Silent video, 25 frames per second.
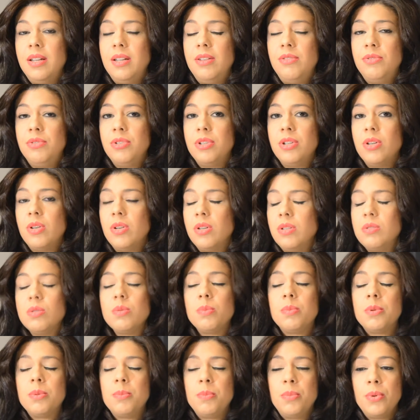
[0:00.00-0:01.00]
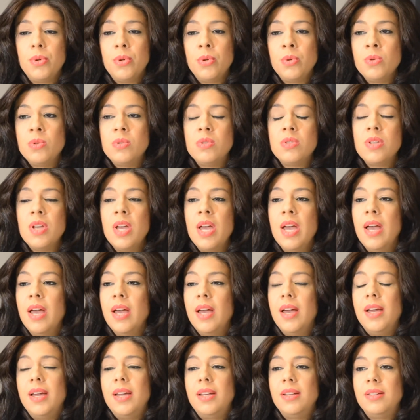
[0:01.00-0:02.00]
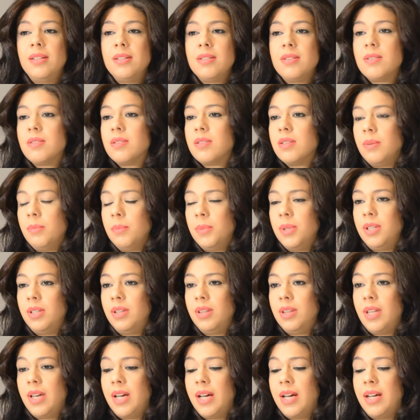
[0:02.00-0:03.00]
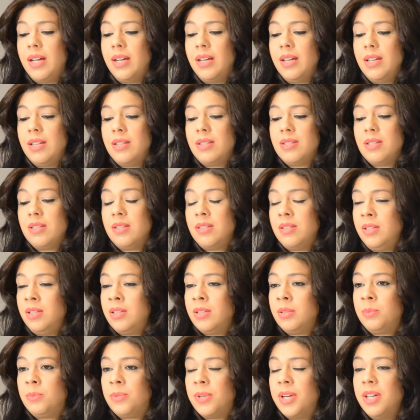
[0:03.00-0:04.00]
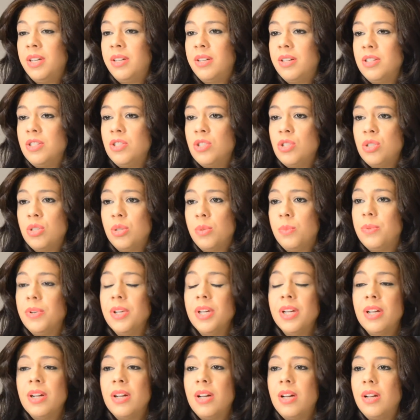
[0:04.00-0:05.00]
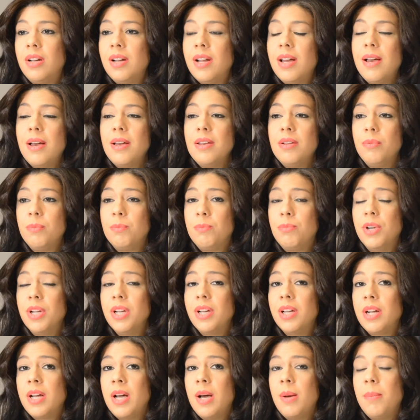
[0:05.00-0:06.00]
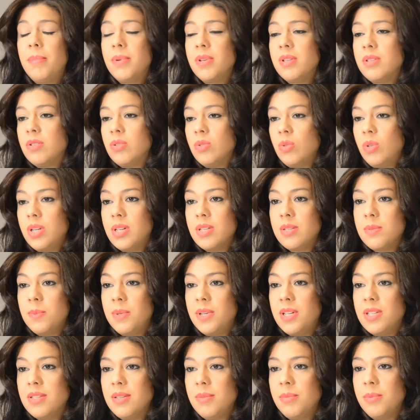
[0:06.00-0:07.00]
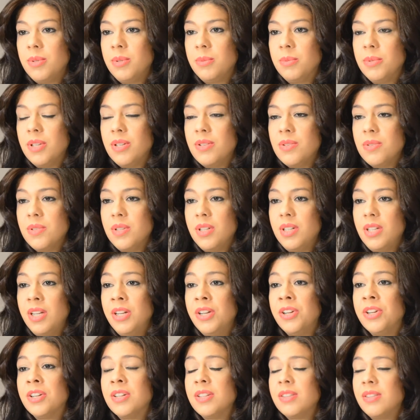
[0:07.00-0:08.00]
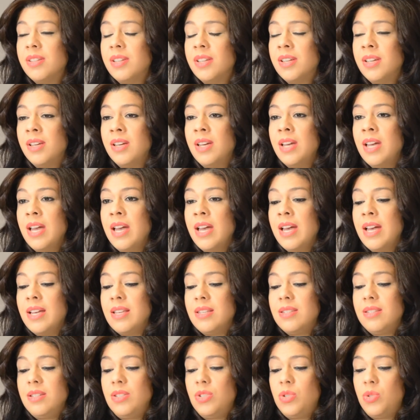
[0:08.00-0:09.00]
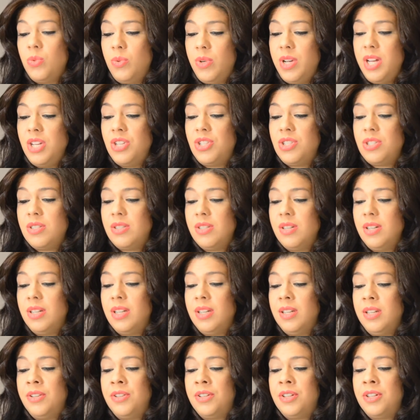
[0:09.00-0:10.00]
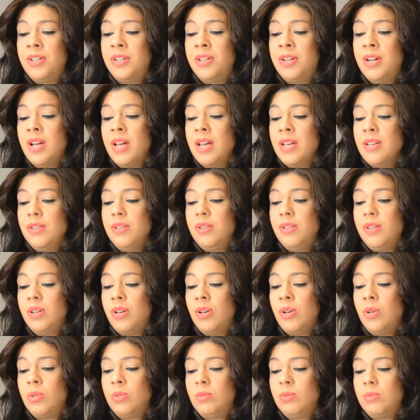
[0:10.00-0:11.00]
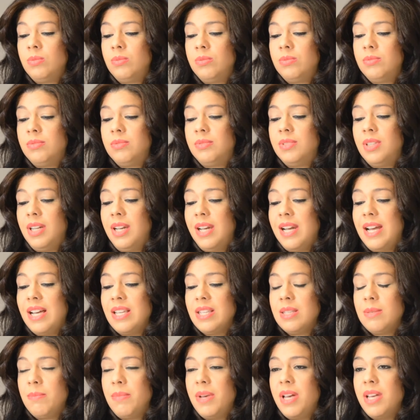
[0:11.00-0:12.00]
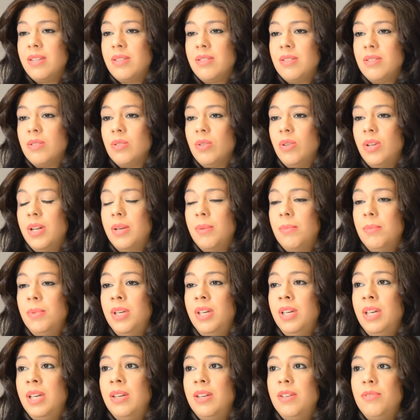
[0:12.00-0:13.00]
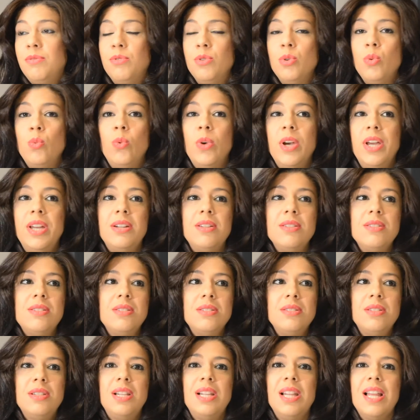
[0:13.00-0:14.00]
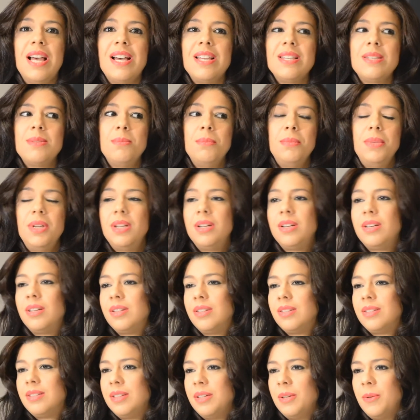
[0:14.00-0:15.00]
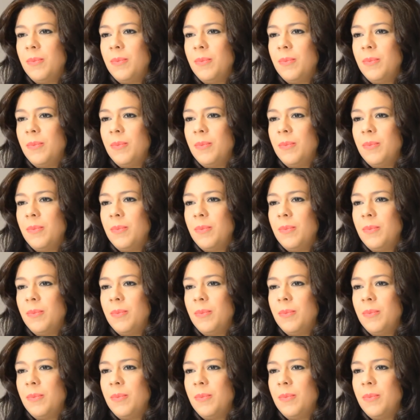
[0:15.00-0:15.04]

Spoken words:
if you're going to propose, and this is something that it's a deal breaker, you should bring it up as soon as possible, because the clearer the situation, the clearer, you know, the less mess it's gonna be. If you wait until the last minute,